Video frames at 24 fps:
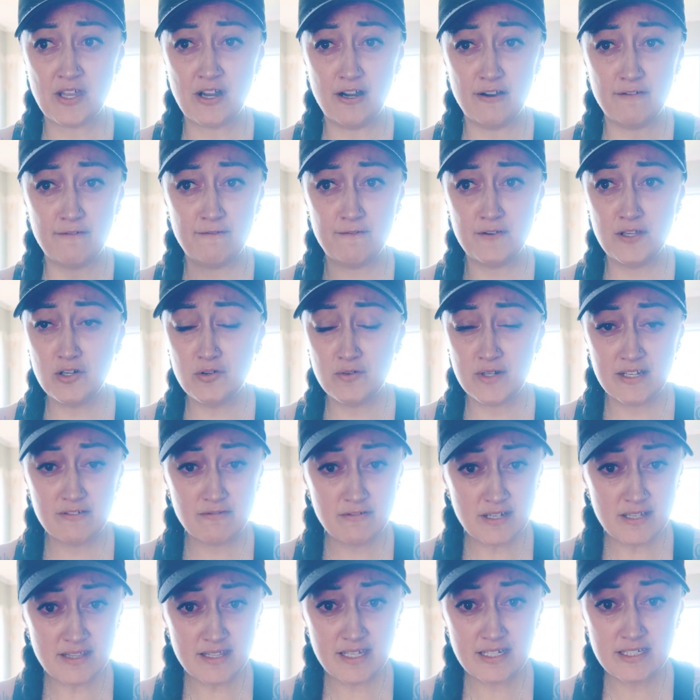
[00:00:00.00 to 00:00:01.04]
I feel
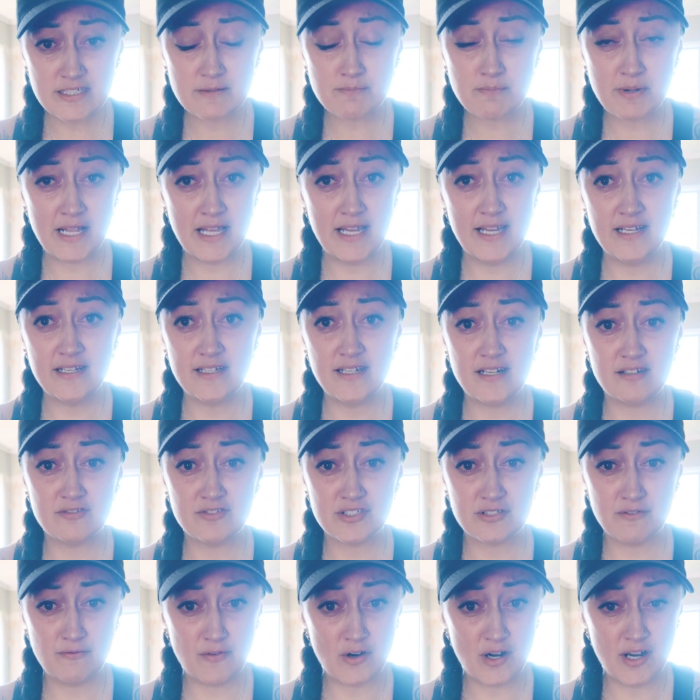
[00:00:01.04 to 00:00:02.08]
everything's playing out
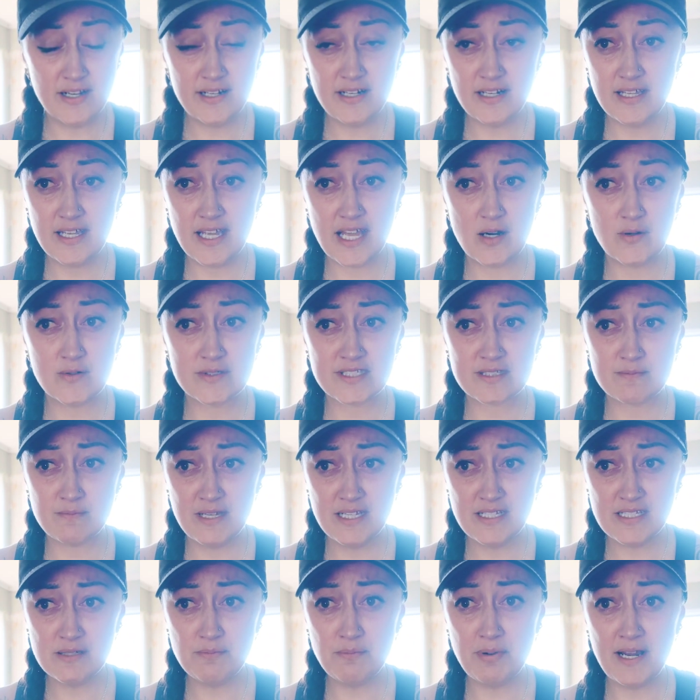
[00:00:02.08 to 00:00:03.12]
divinely, how it's
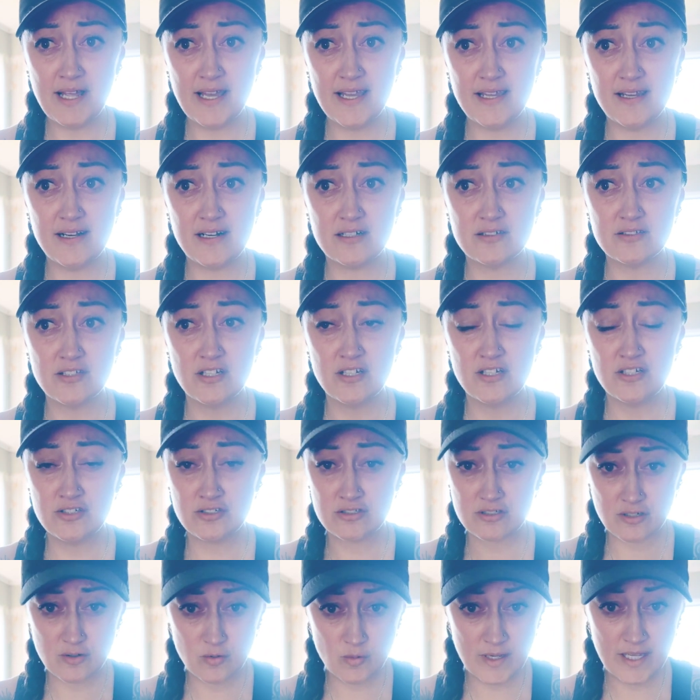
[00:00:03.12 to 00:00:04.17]
meant to play out,
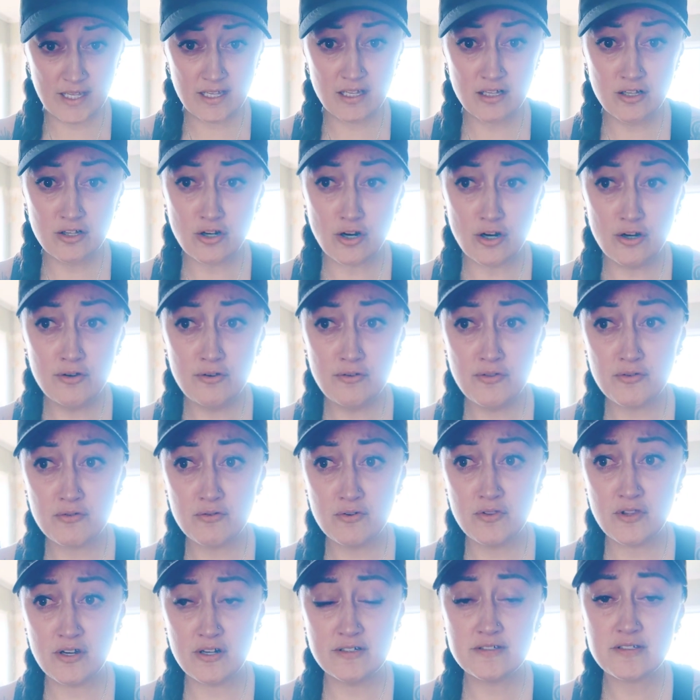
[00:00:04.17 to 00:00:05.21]
so we can go
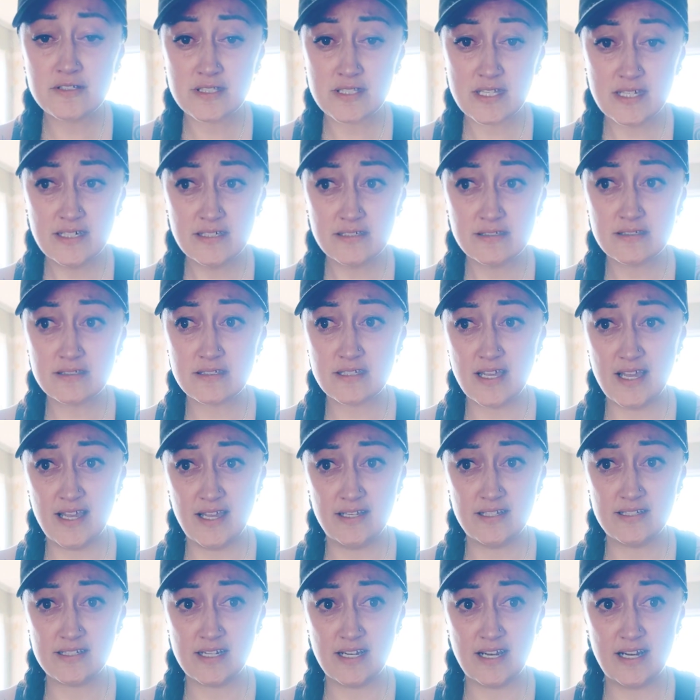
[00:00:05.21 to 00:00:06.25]
through those things
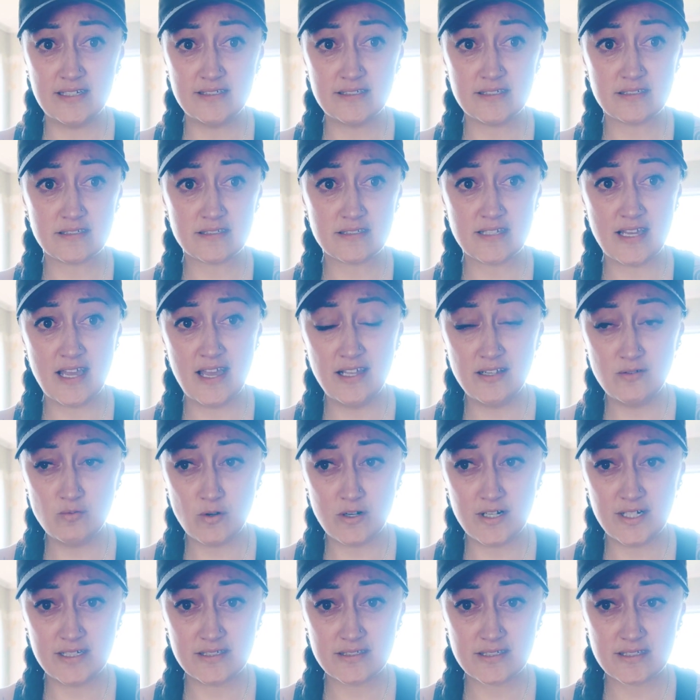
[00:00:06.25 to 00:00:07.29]
and understand
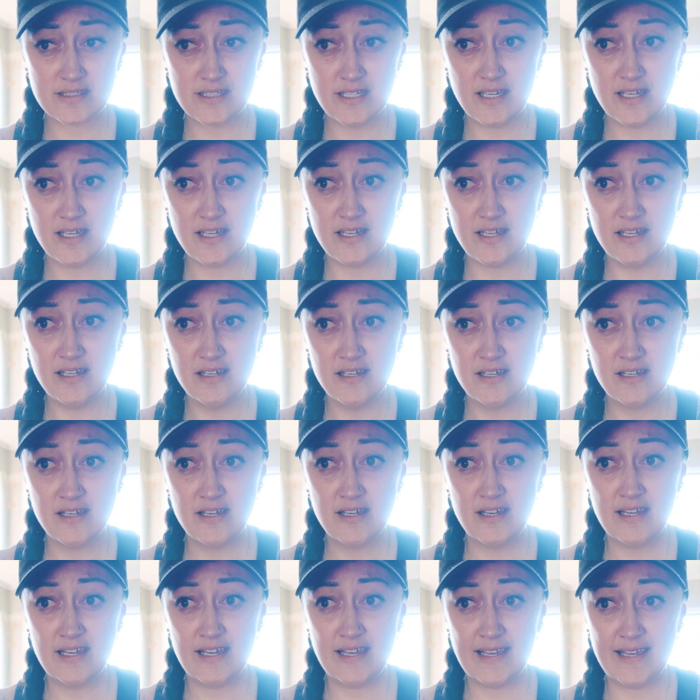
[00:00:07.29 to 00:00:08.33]
why it's there
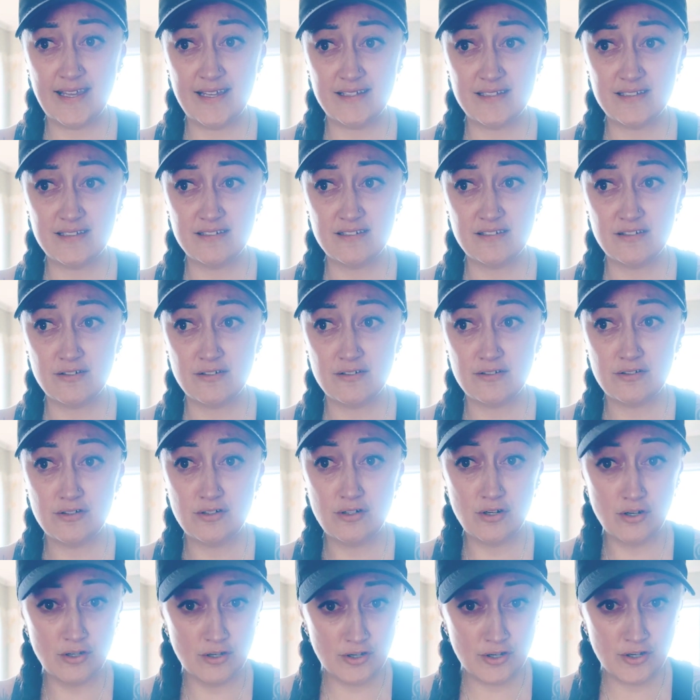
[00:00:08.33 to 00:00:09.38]
and
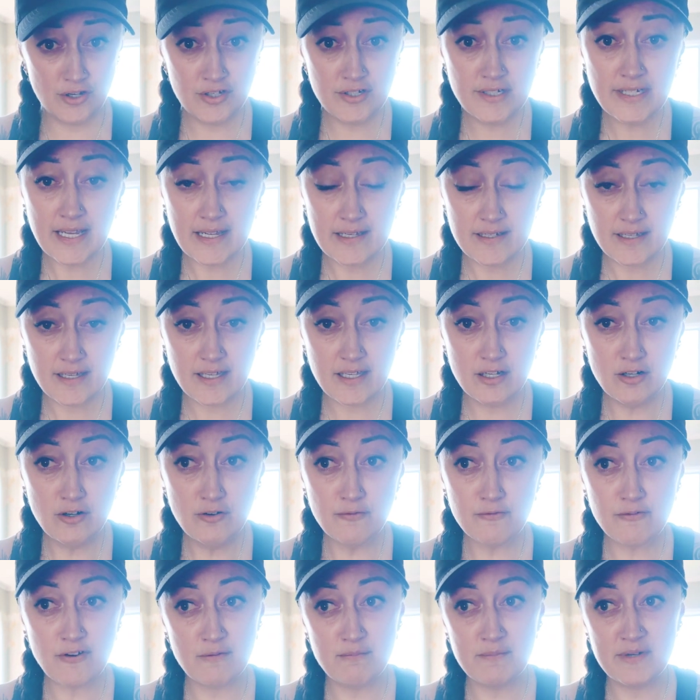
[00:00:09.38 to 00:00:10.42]
learn and heal
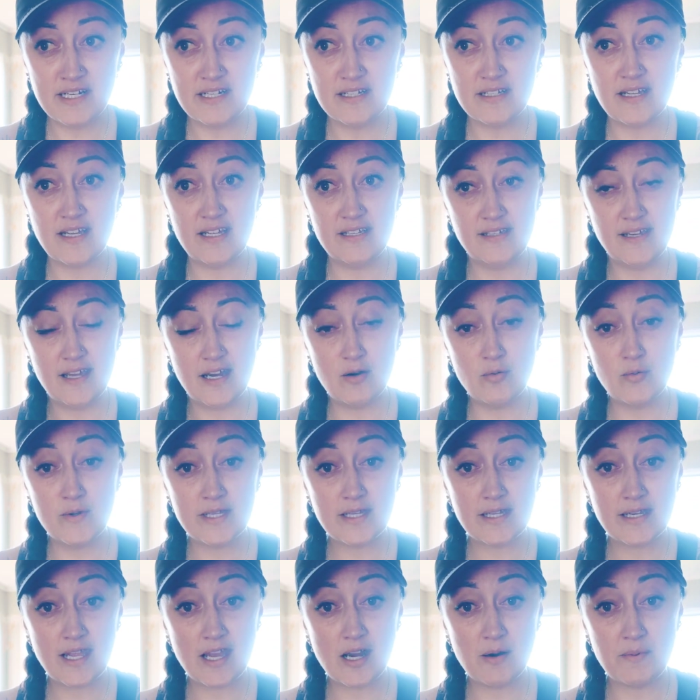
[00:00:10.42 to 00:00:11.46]
from it. And now we
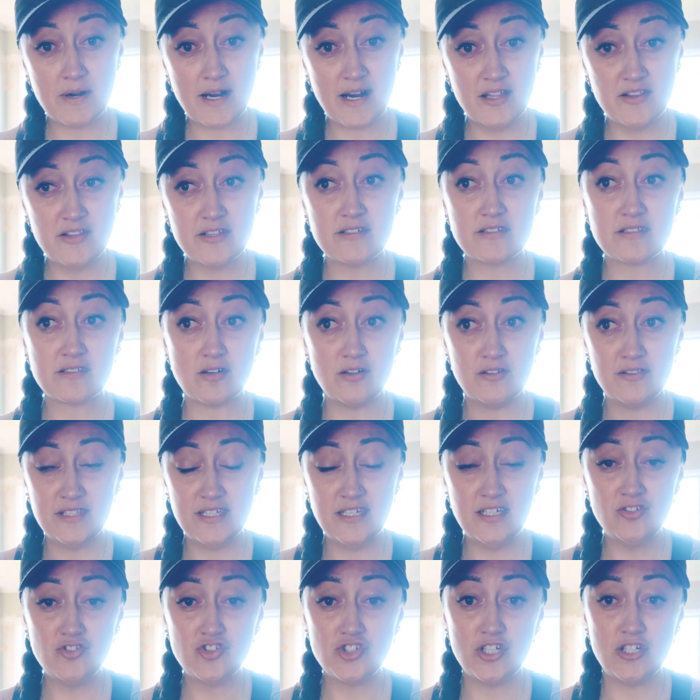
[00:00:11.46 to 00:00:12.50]
can help others on
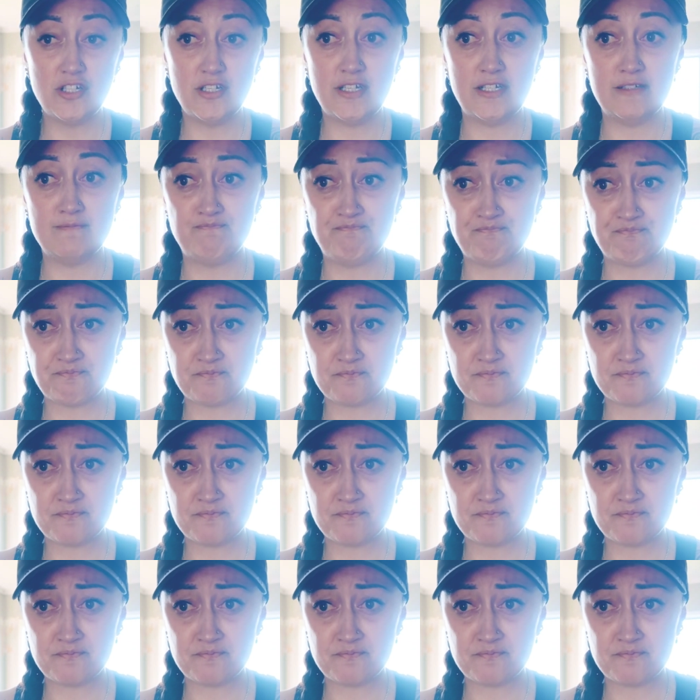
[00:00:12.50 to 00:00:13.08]
their journey.